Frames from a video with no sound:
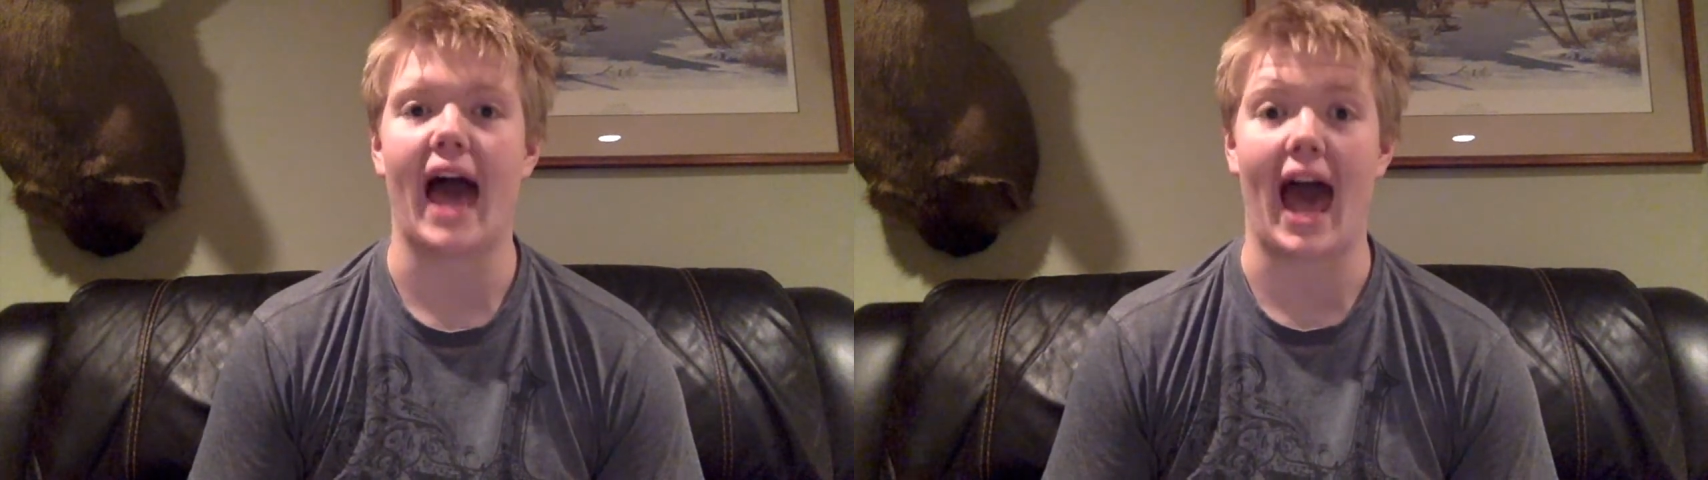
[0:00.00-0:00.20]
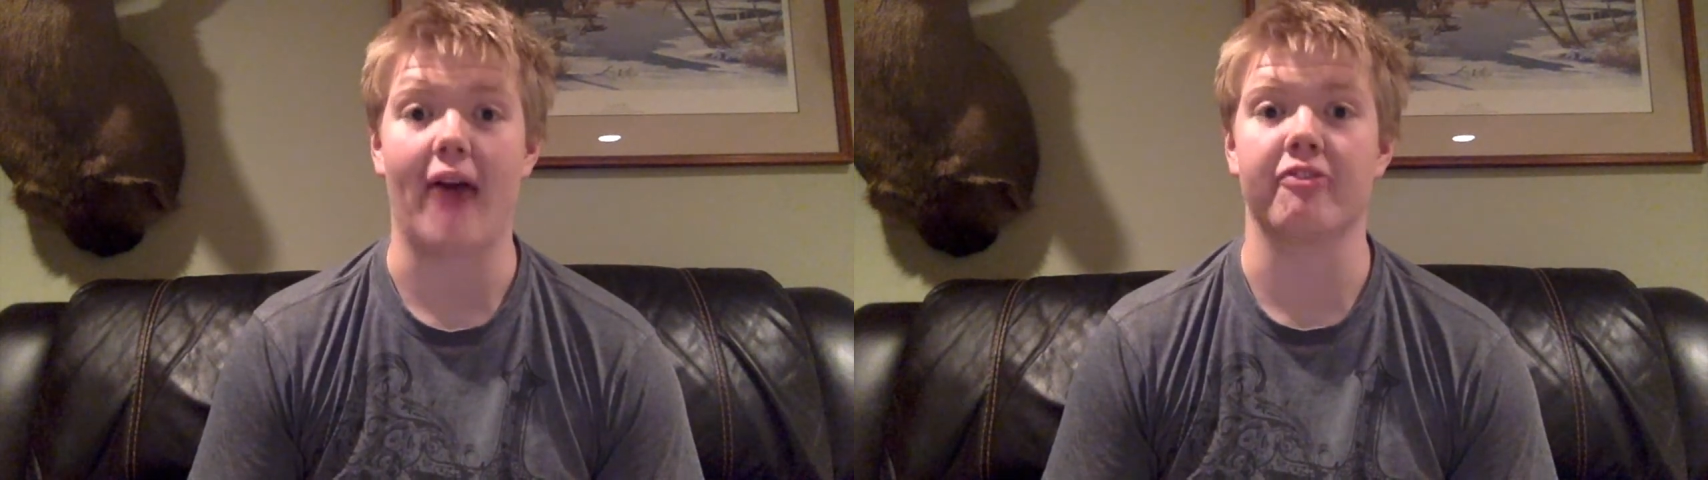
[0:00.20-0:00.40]

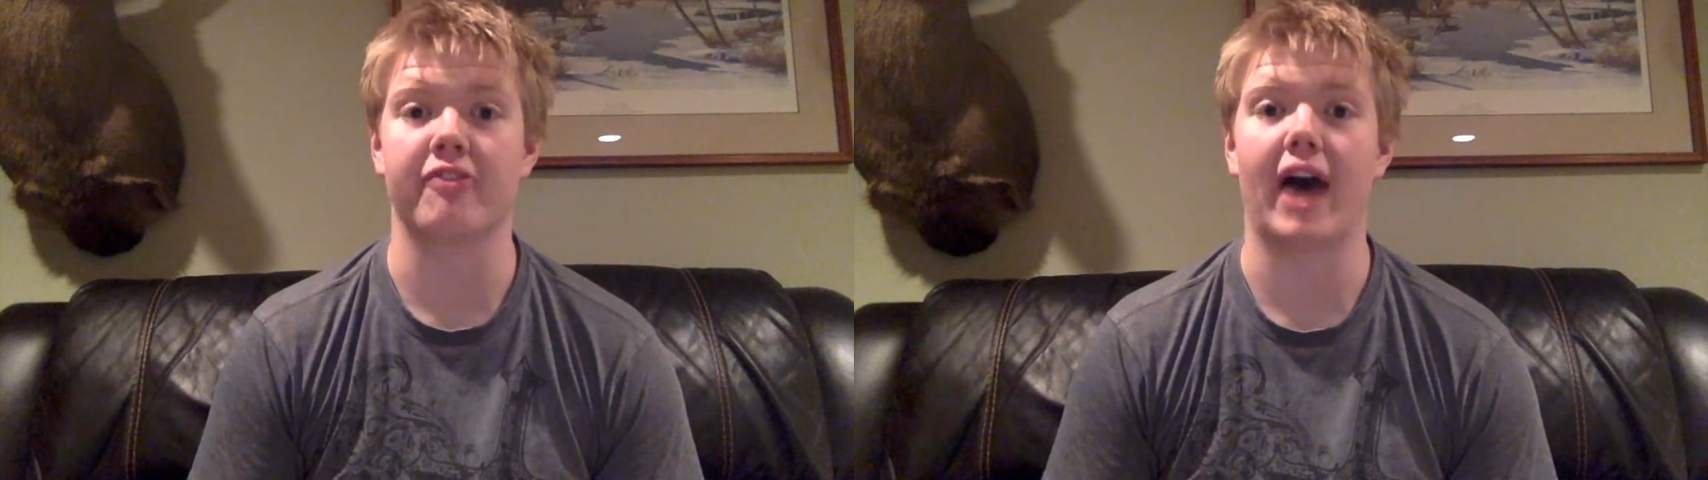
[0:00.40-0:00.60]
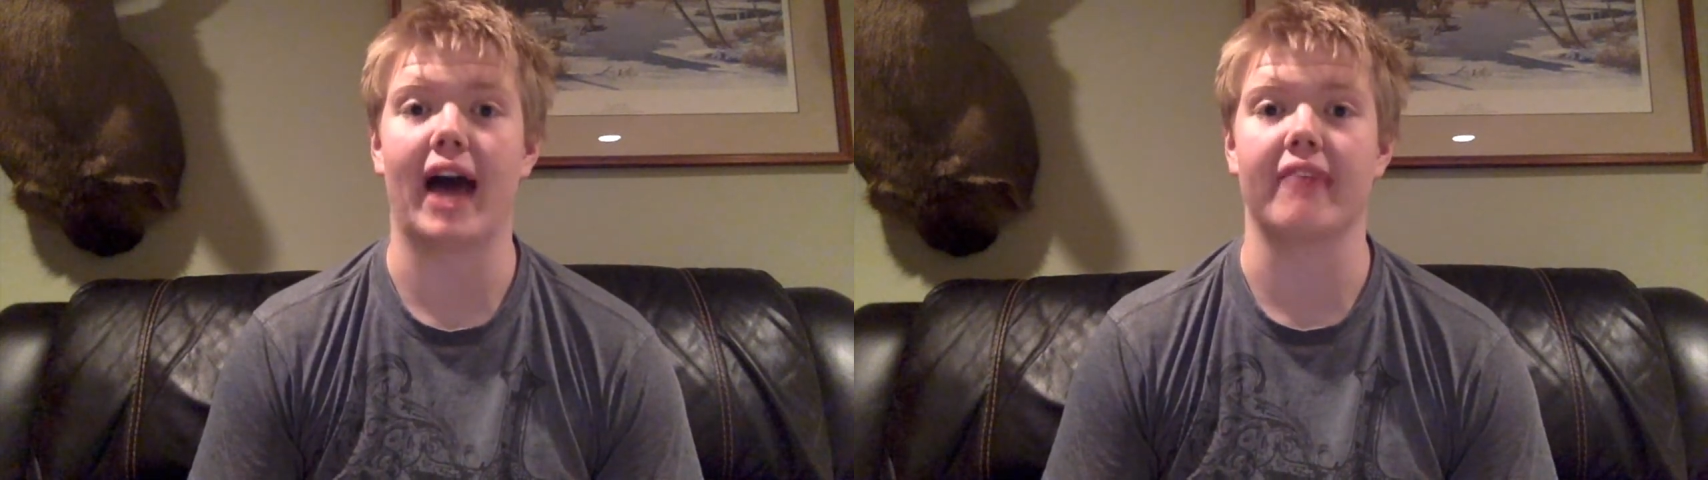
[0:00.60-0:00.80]
out of
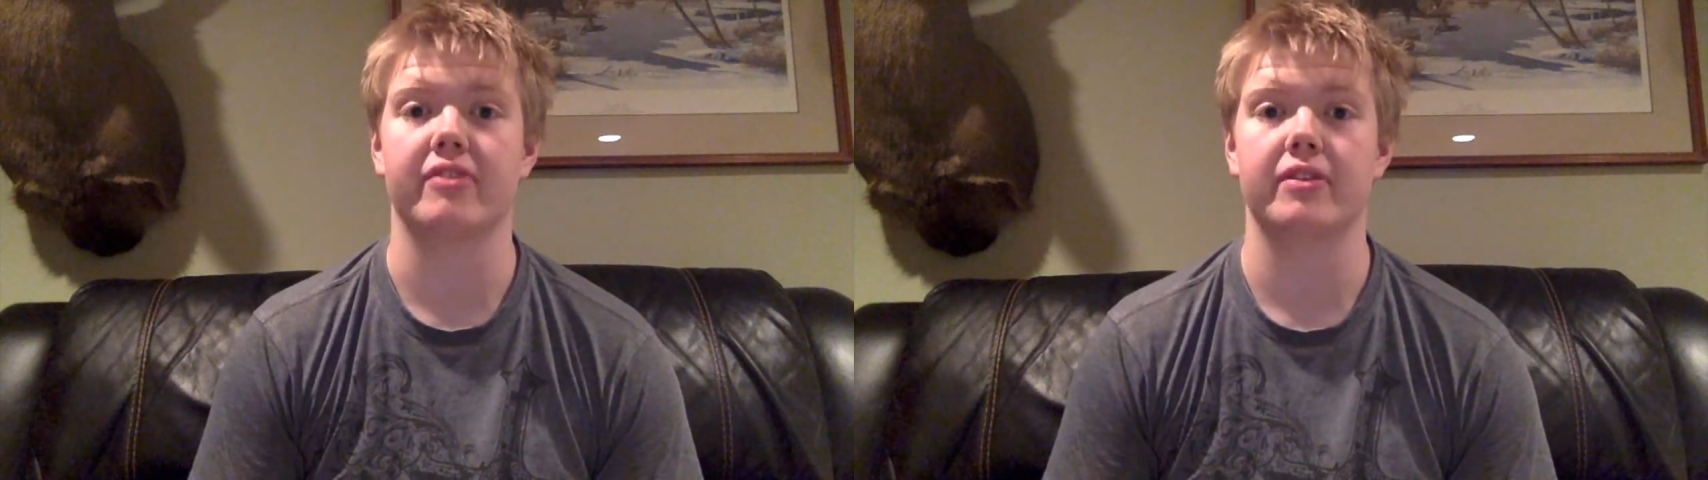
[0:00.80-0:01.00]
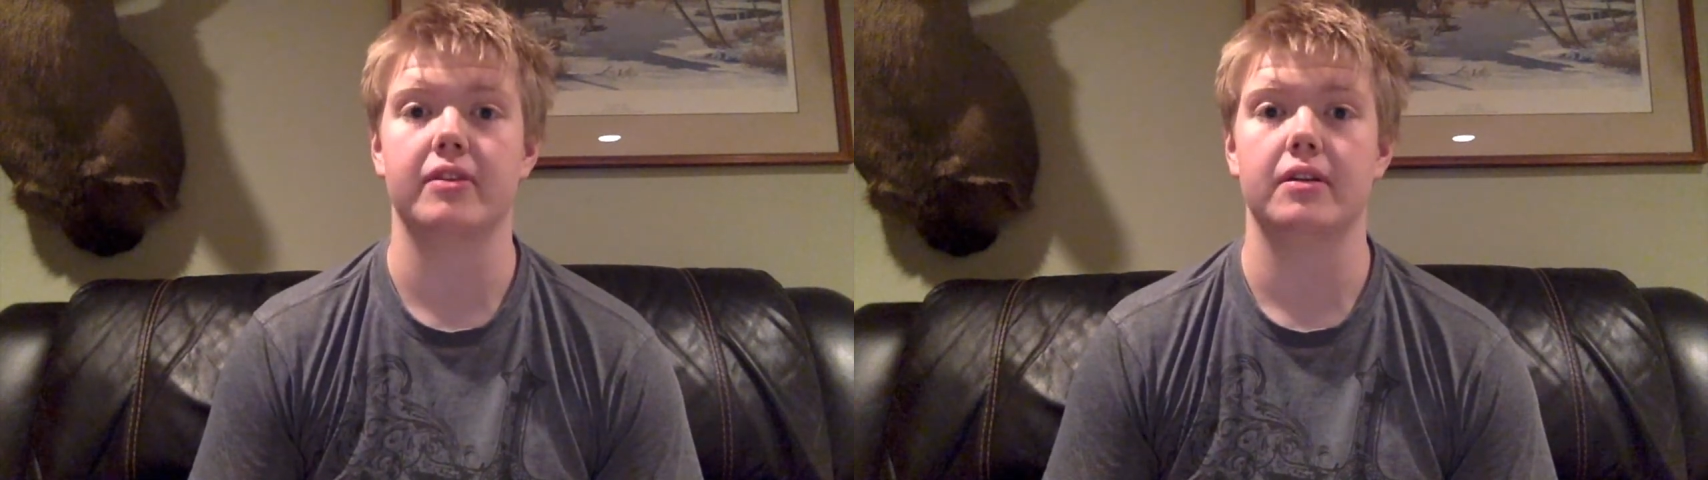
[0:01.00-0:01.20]
5.
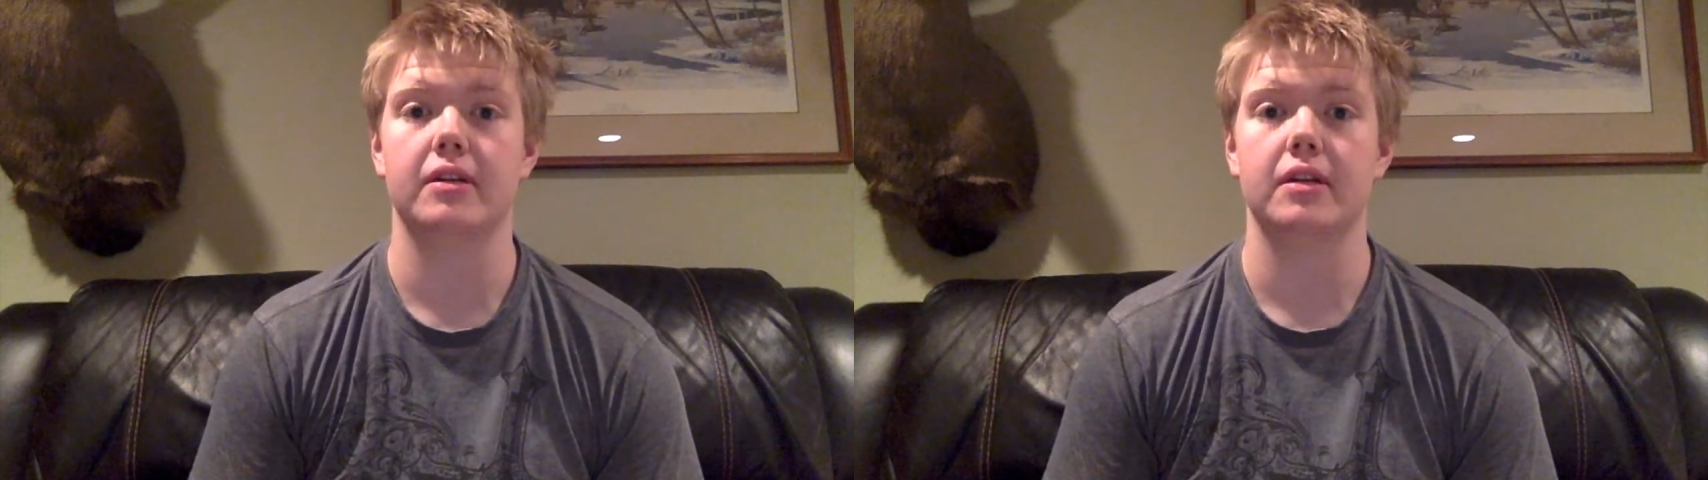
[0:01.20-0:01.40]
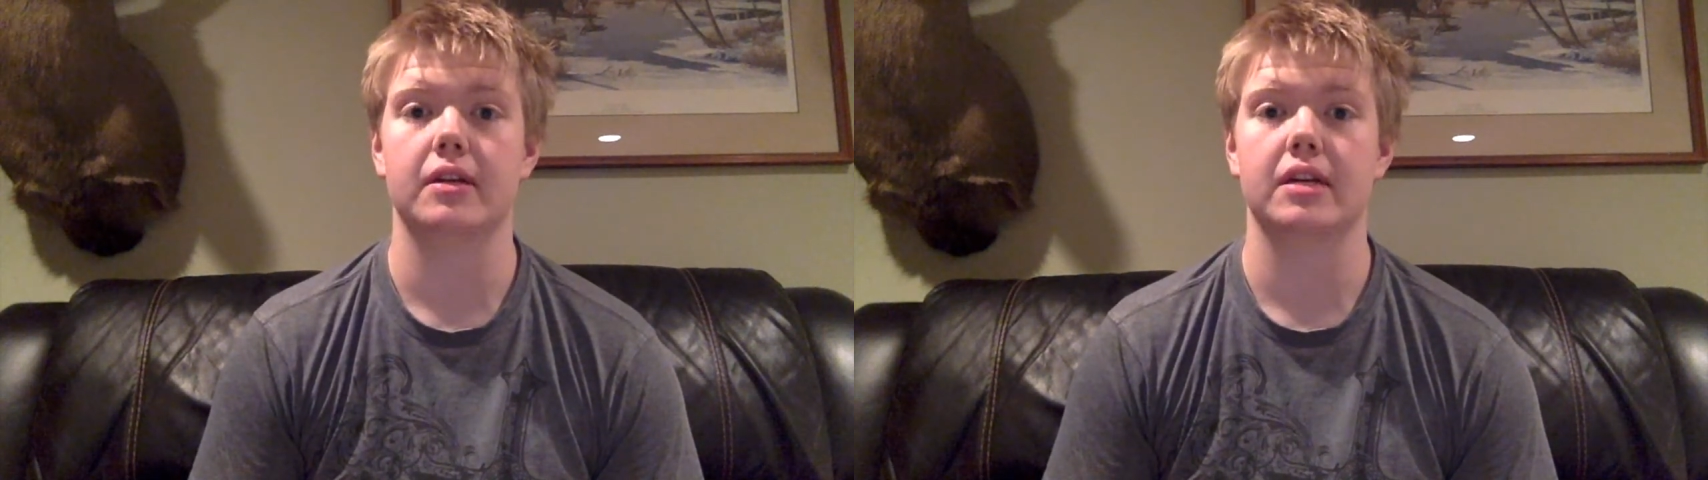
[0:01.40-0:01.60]

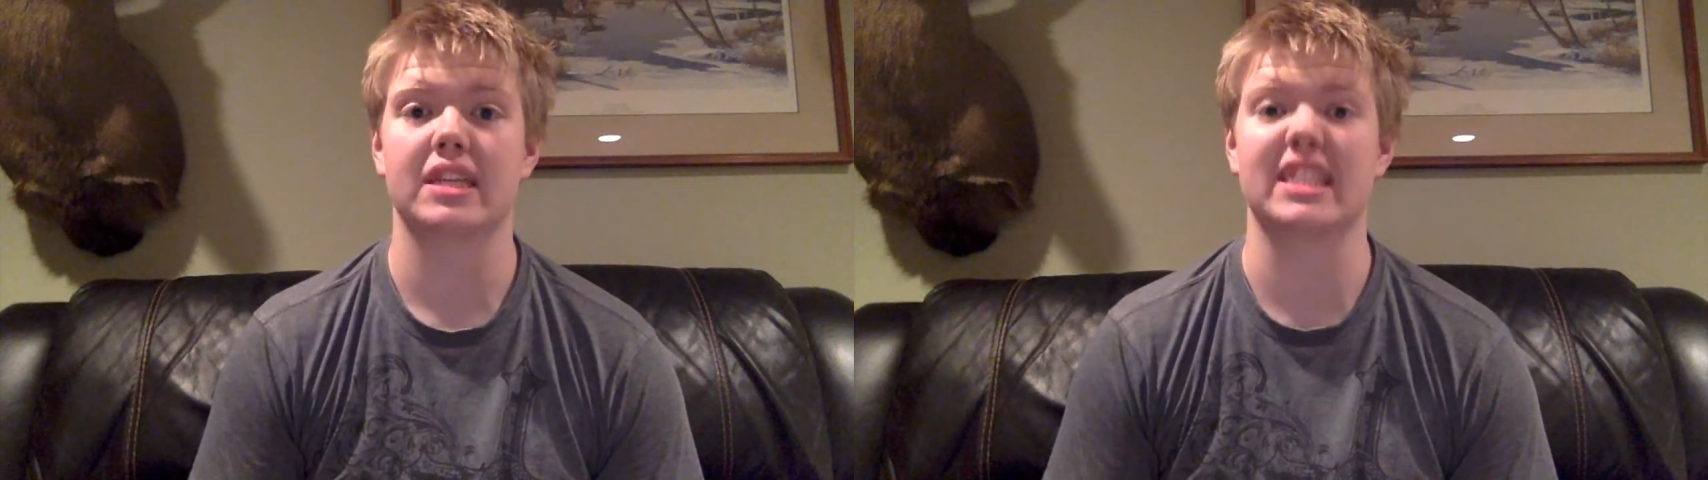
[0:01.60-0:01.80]
Because